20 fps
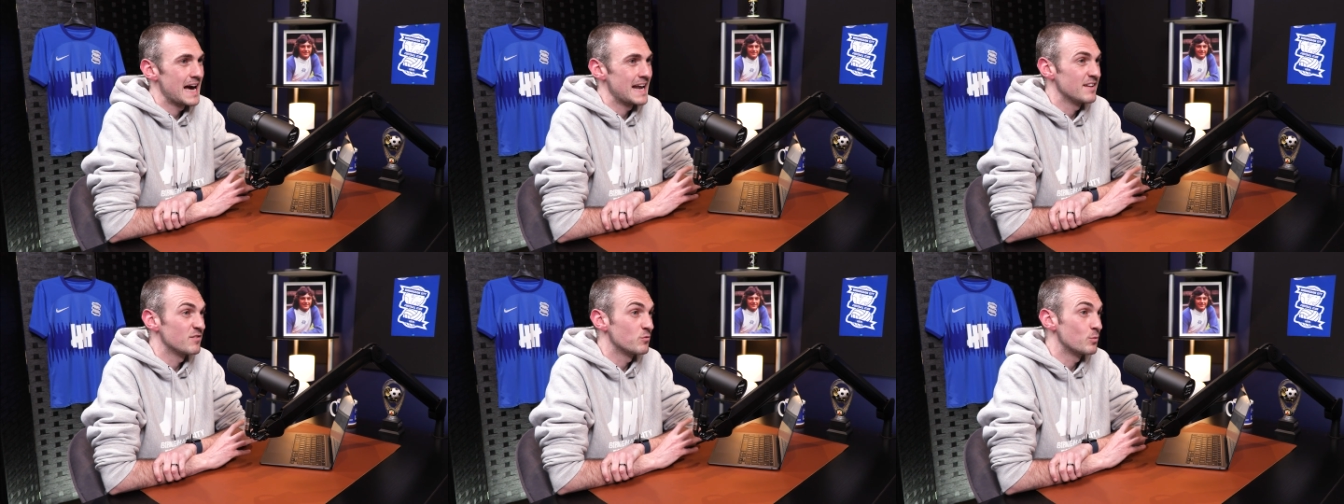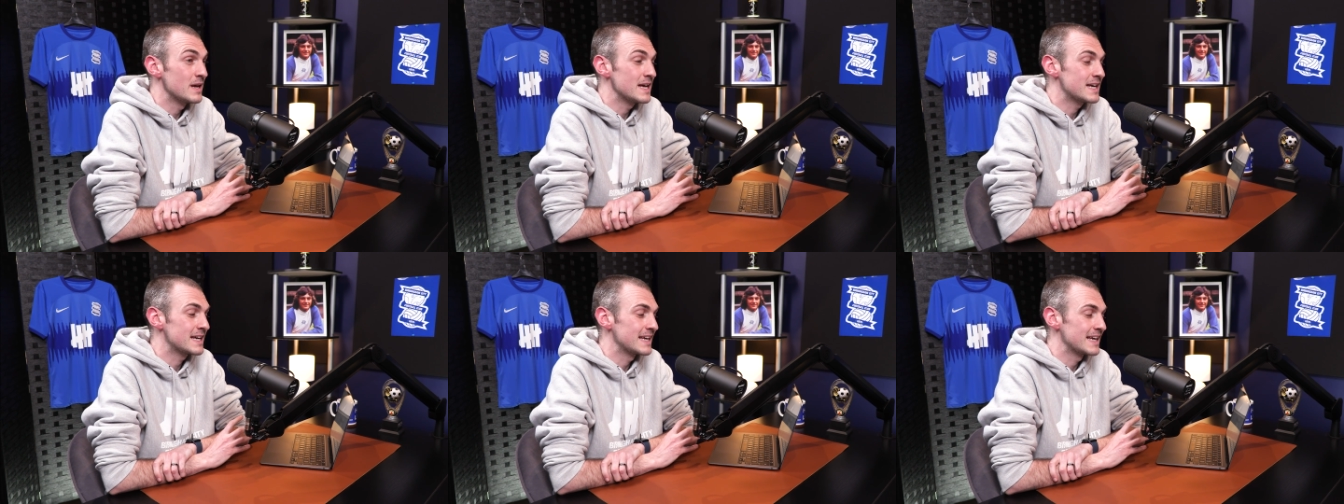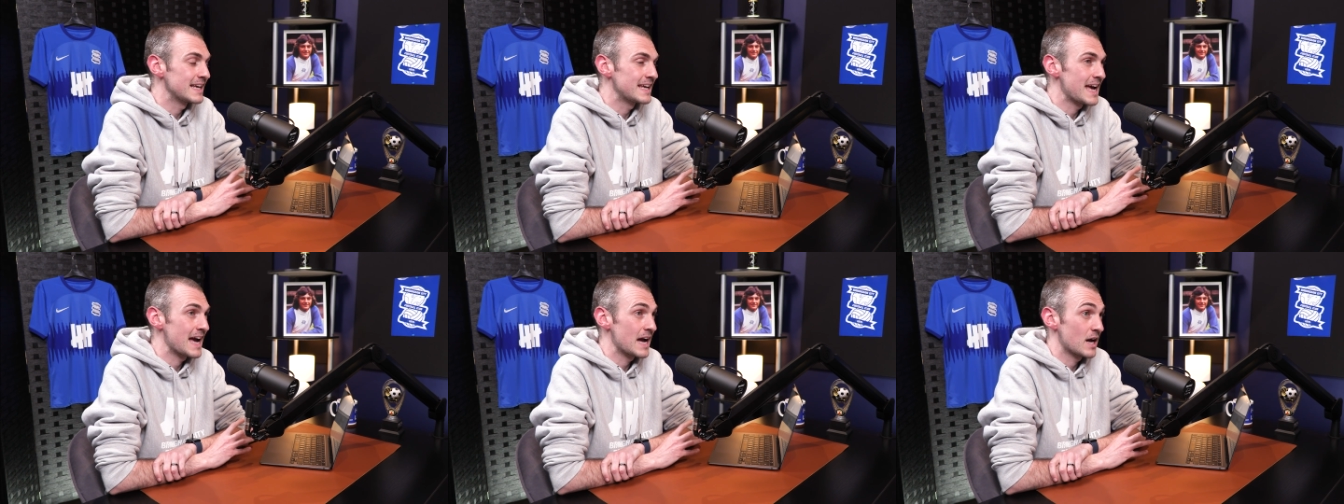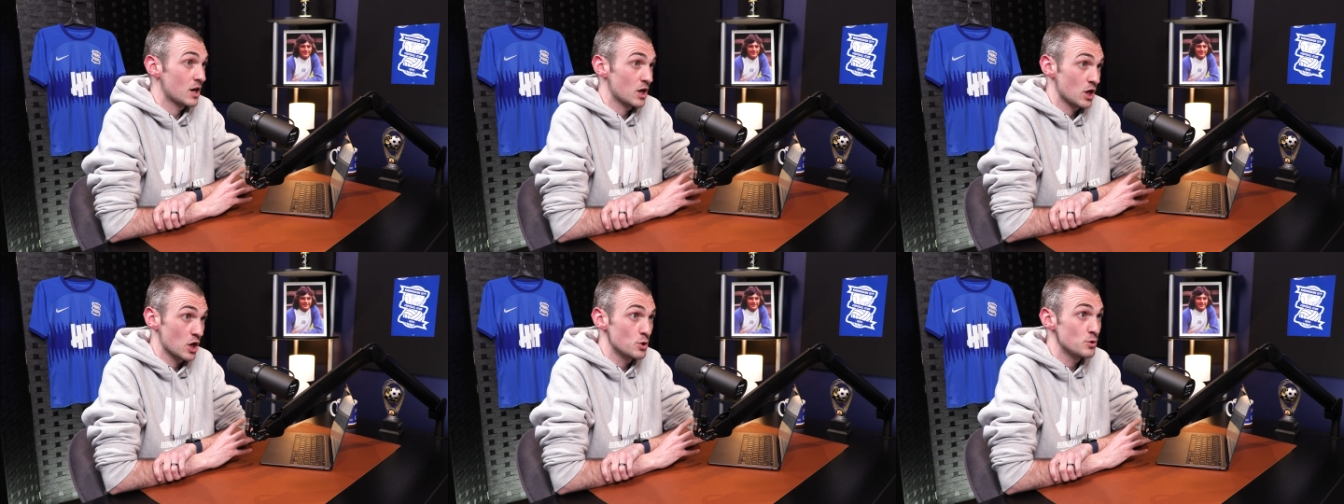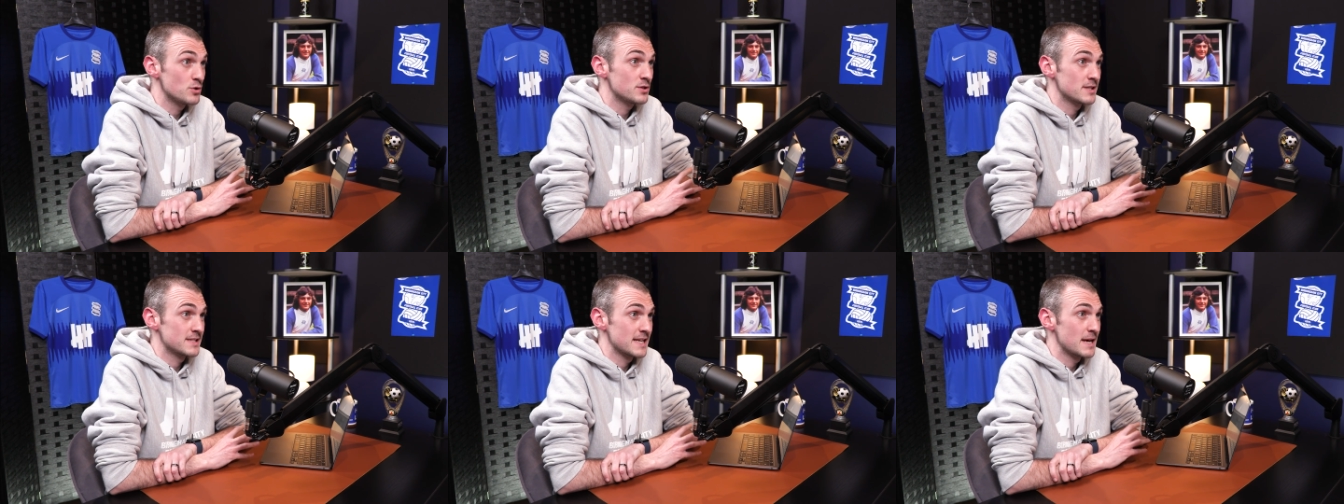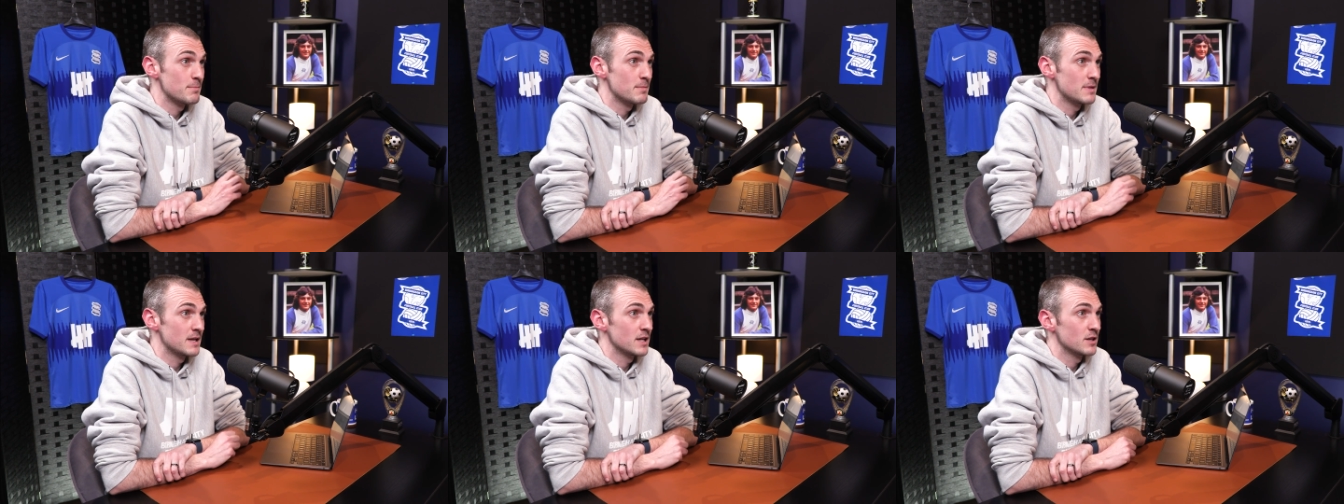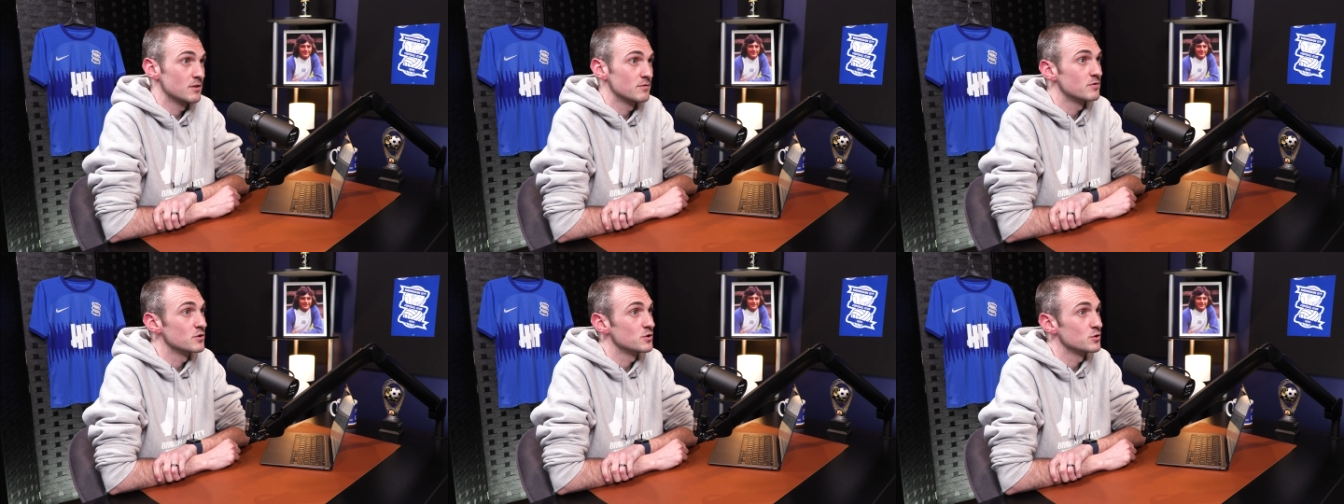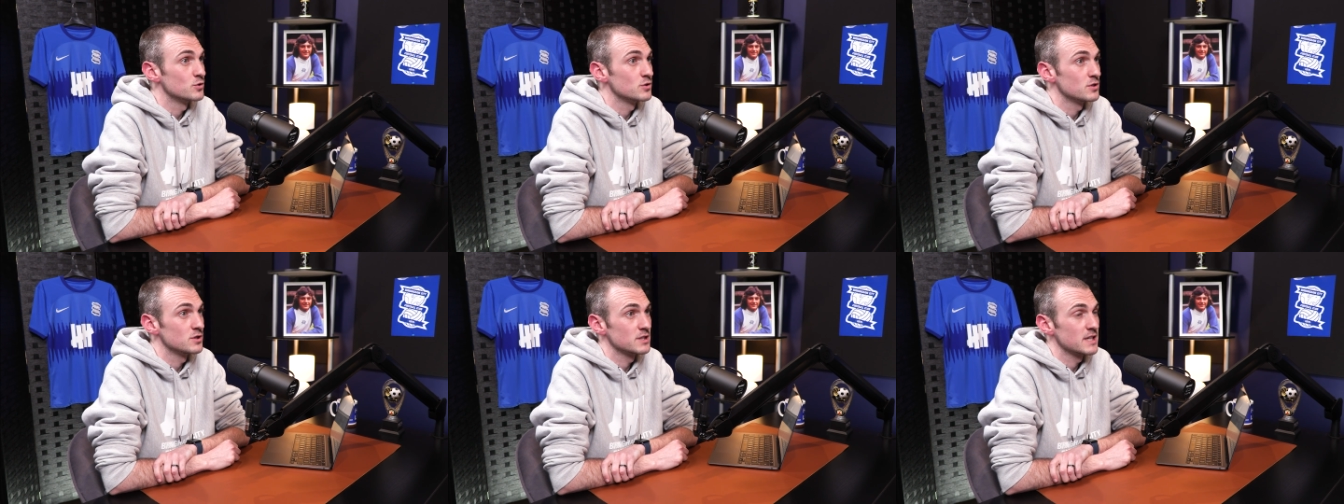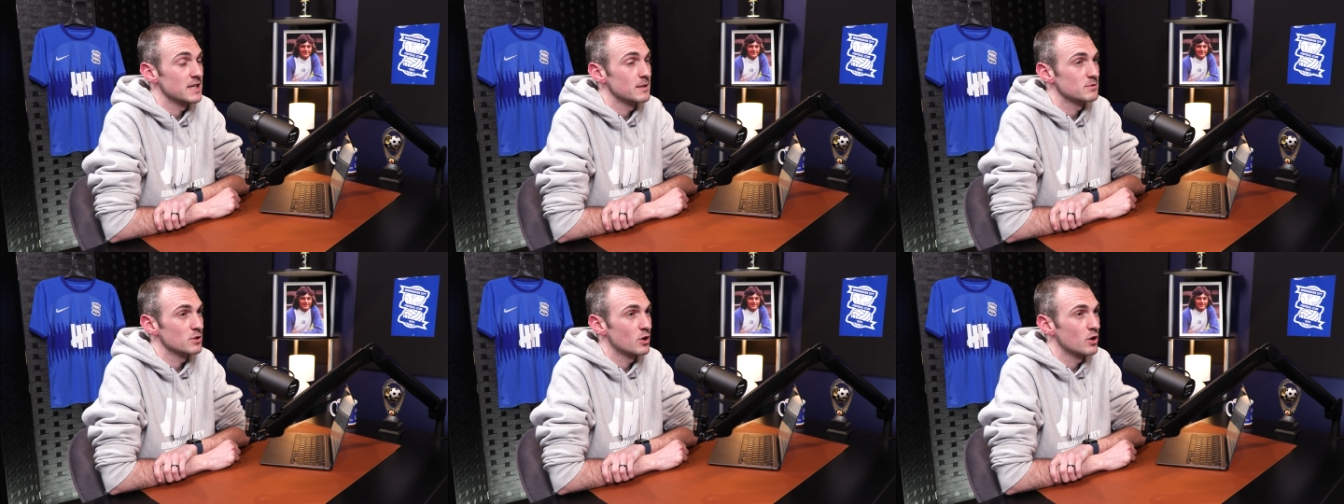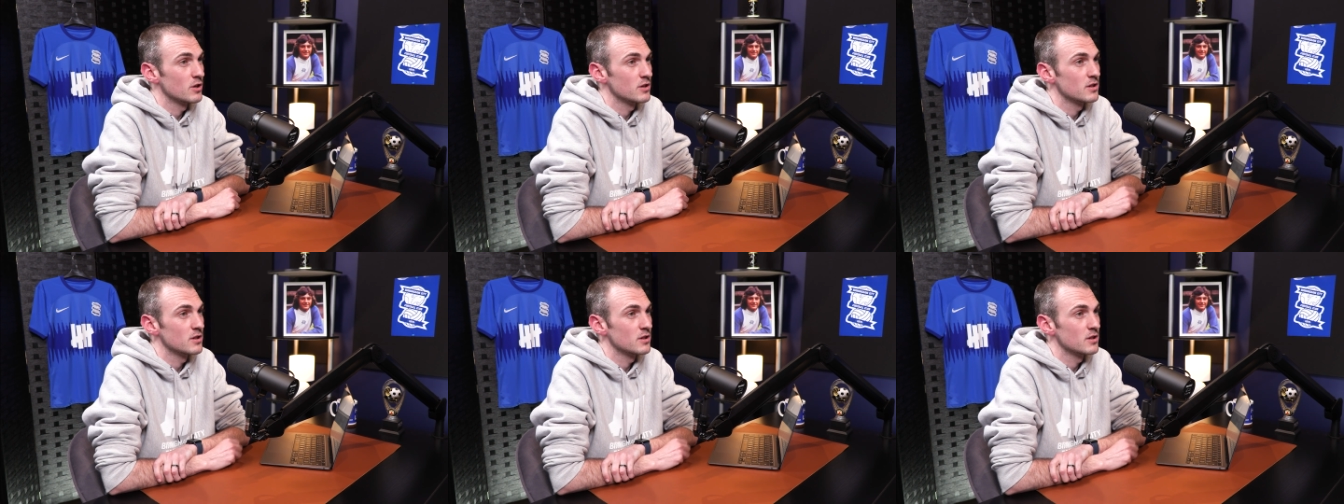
And if we can get close to 10 million for Jordan James,